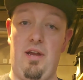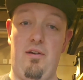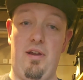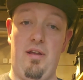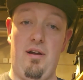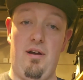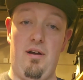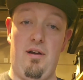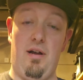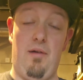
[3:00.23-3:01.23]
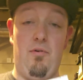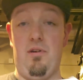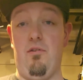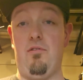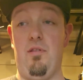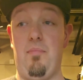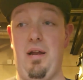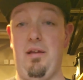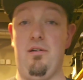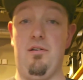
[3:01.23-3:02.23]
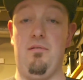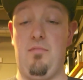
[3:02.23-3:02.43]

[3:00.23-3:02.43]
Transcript: carry. I want to go to the Bodyguard,